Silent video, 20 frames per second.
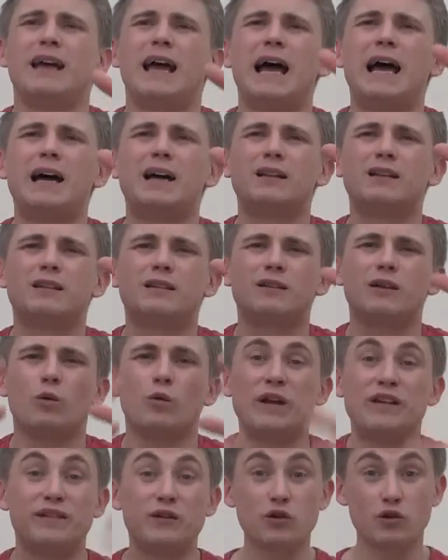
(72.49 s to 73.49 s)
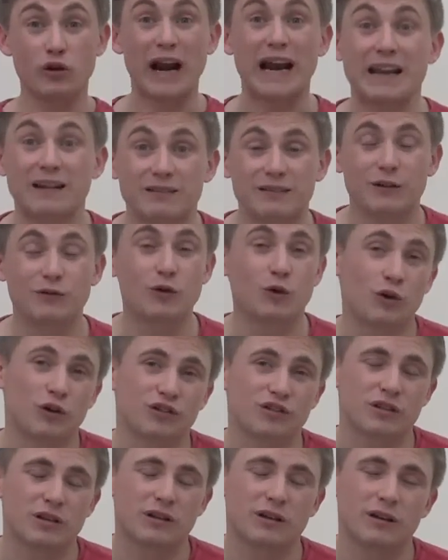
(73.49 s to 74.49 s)
And we feel great, of
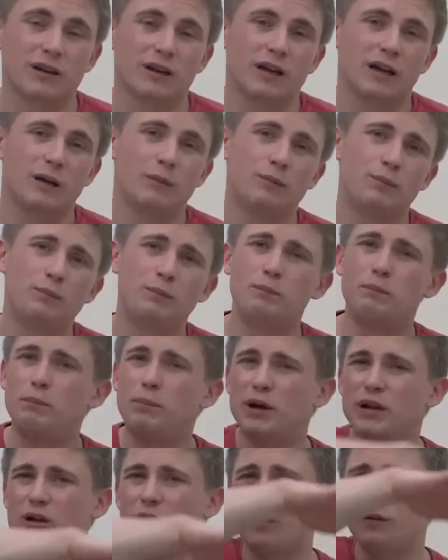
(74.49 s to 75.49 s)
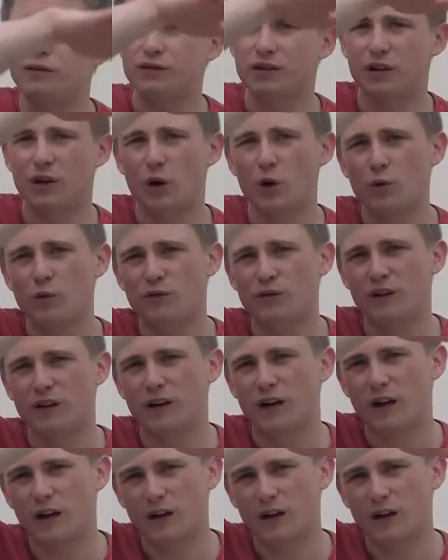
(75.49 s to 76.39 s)
course but often over